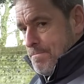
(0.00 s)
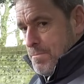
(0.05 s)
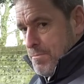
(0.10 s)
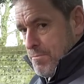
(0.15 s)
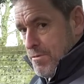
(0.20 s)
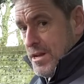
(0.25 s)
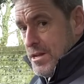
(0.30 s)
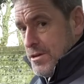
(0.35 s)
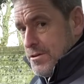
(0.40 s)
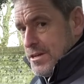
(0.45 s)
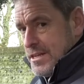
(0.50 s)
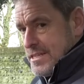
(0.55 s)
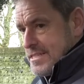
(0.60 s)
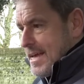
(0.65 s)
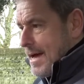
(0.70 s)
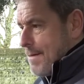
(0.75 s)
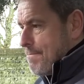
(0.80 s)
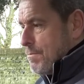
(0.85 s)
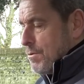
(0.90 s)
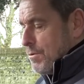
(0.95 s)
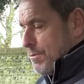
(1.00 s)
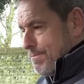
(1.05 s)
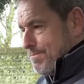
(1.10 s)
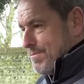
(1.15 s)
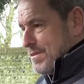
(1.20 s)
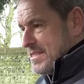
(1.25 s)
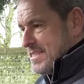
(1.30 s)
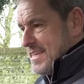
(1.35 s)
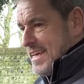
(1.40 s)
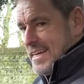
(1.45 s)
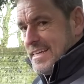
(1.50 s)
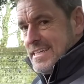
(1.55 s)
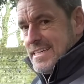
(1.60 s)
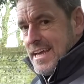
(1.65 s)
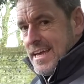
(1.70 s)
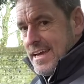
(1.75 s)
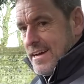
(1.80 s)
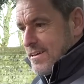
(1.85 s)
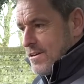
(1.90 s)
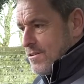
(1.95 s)
Really good example. The second
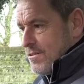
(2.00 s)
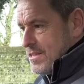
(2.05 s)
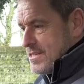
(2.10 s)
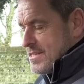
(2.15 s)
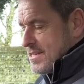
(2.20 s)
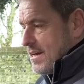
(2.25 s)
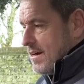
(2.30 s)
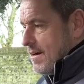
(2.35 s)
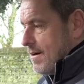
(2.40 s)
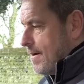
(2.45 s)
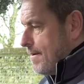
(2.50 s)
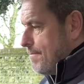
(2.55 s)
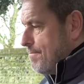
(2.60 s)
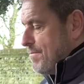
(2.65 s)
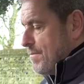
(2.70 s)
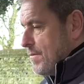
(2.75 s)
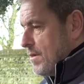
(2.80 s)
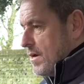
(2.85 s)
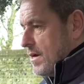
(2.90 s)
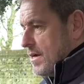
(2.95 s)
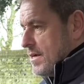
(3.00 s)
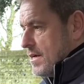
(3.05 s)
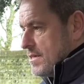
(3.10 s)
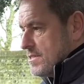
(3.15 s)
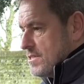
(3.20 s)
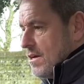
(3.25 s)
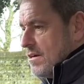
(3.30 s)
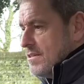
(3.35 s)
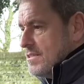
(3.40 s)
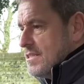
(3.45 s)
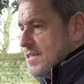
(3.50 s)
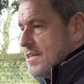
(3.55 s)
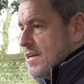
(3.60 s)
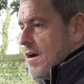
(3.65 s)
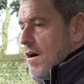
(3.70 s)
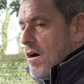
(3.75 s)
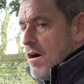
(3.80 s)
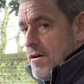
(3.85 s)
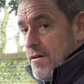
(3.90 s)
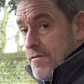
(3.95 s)
day I got this car, I started the
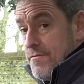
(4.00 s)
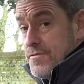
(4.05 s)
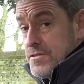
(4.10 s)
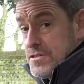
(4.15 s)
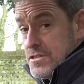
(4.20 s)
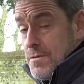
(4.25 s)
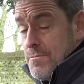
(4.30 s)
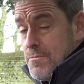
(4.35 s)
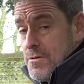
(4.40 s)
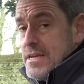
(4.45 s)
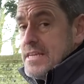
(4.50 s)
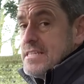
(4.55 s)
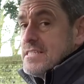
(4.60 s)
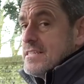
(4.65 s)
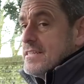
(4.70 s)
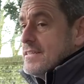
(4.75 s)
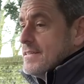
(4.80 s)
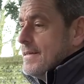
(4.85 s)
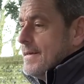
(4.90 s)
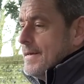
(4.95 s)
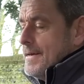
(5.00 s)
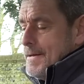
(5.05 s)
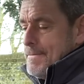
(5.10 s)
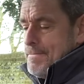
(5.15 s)
car, and for some reason,